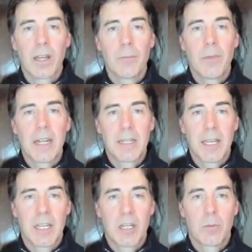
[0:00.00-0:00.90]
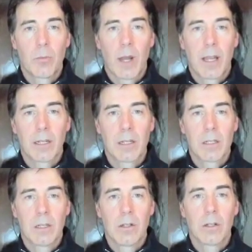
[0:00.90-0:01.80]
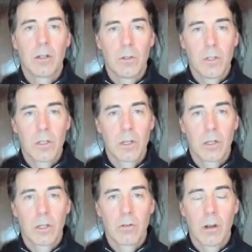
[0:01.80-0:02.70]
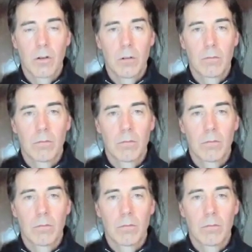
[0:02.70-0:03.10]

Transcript: a meditation practice, and you can do this on your own.